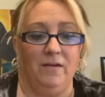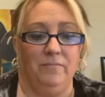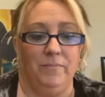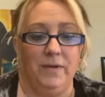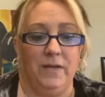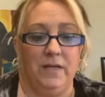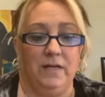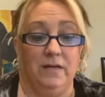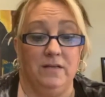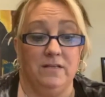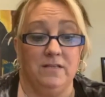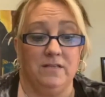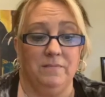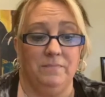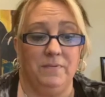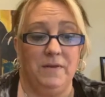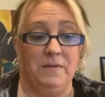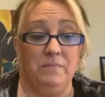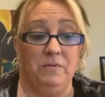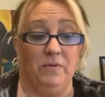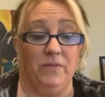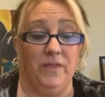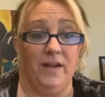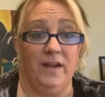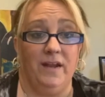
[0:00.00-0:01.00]
because the
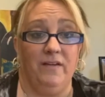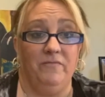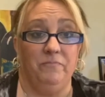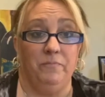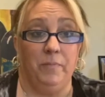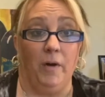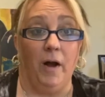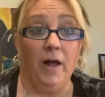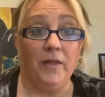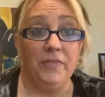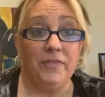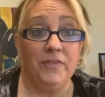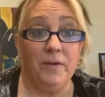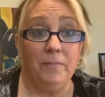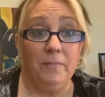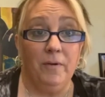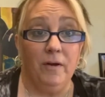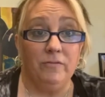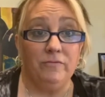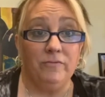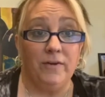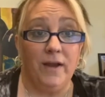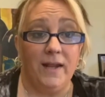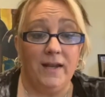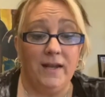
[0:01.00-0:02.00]
people that have bought them
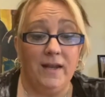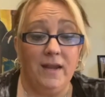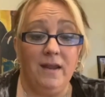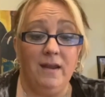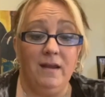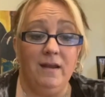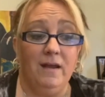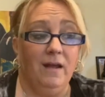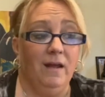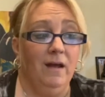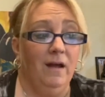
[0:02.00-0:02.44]
already